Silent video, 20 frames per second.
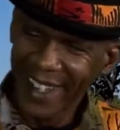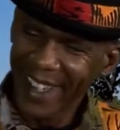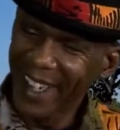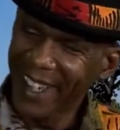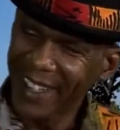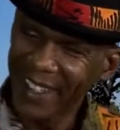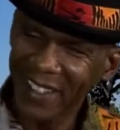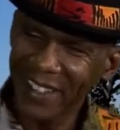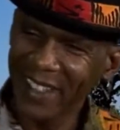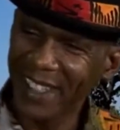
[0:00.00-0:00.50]

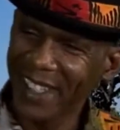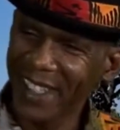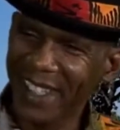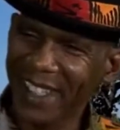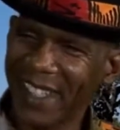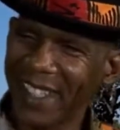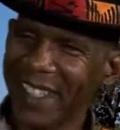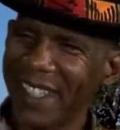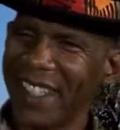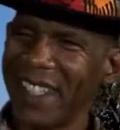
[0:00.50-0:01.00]
don't think
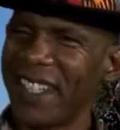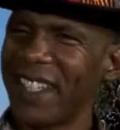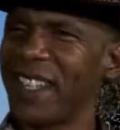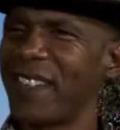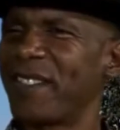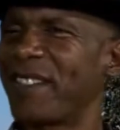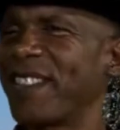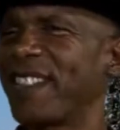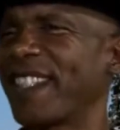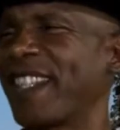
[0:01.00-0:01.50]
anything
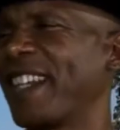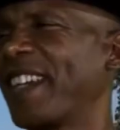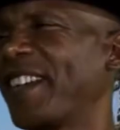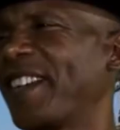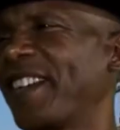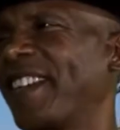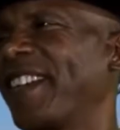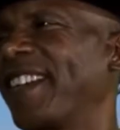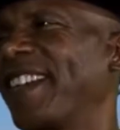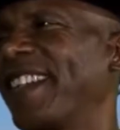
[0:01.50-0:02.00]
comes
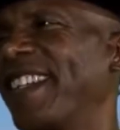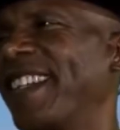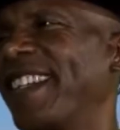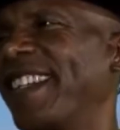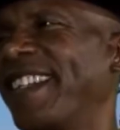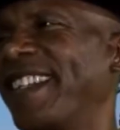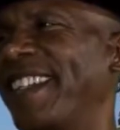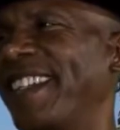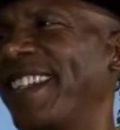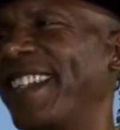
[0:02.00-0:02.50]
scarier
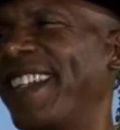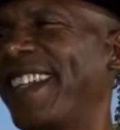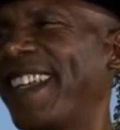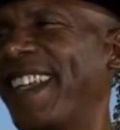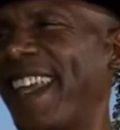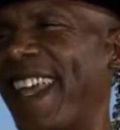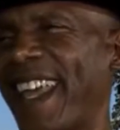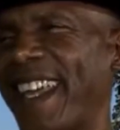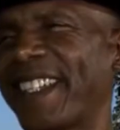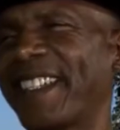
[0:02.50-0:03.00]
than
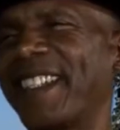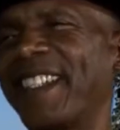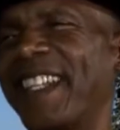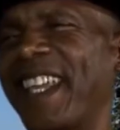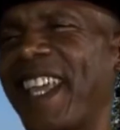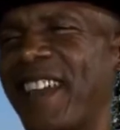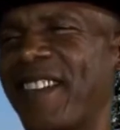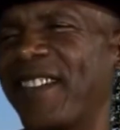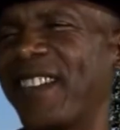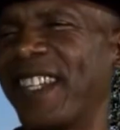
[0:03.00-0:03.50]
actually
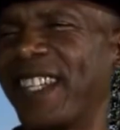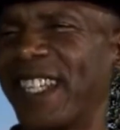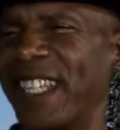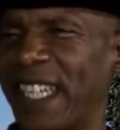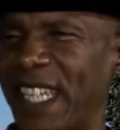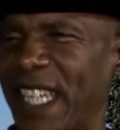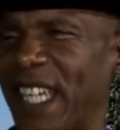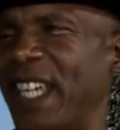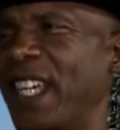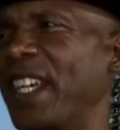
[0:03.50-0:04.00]
having
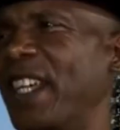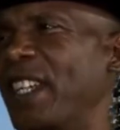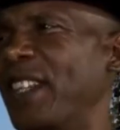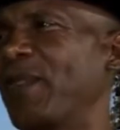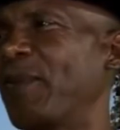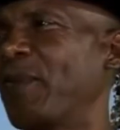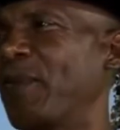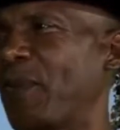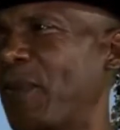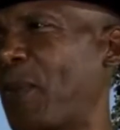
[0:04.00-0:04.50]
a gun
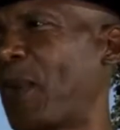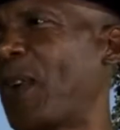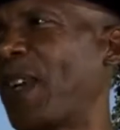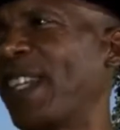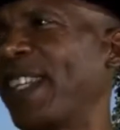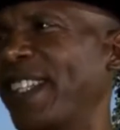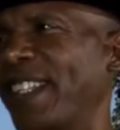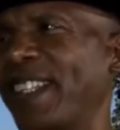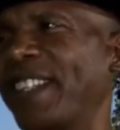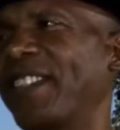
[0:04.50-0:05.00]

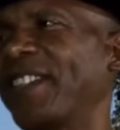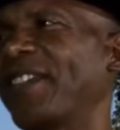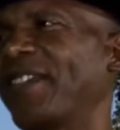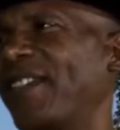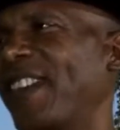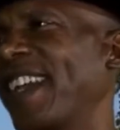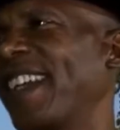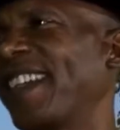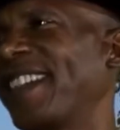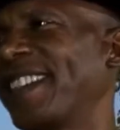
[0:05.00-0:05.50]
pointed in your
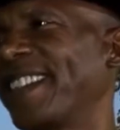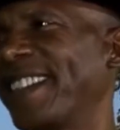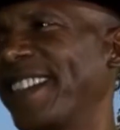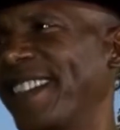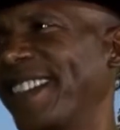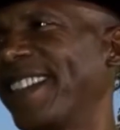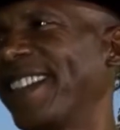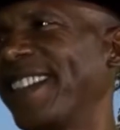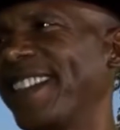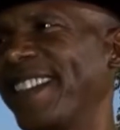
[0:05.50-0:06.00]
face.
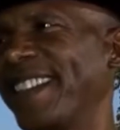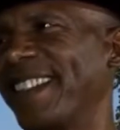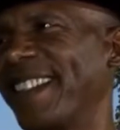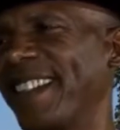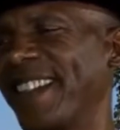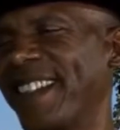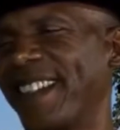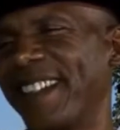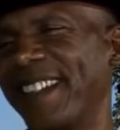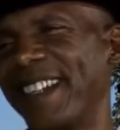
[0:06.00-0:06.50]
You
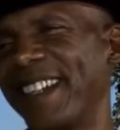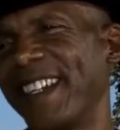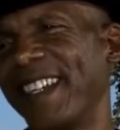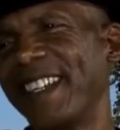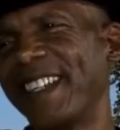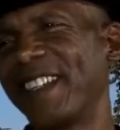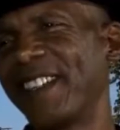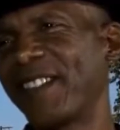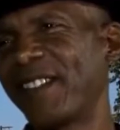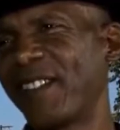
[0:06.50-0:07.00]
know,
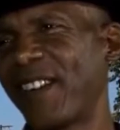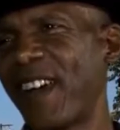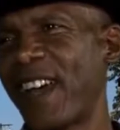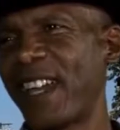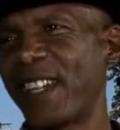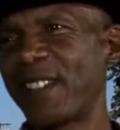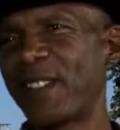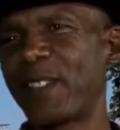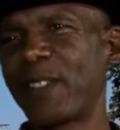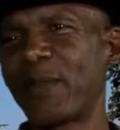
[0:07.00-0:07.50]
the
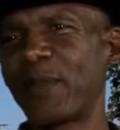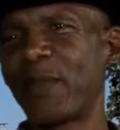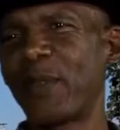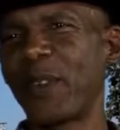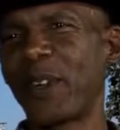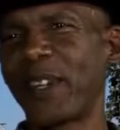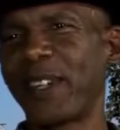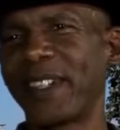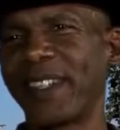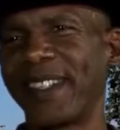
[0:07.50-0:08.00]
riots was
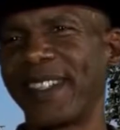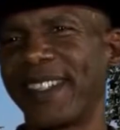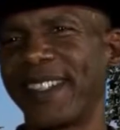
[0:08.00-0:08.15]
more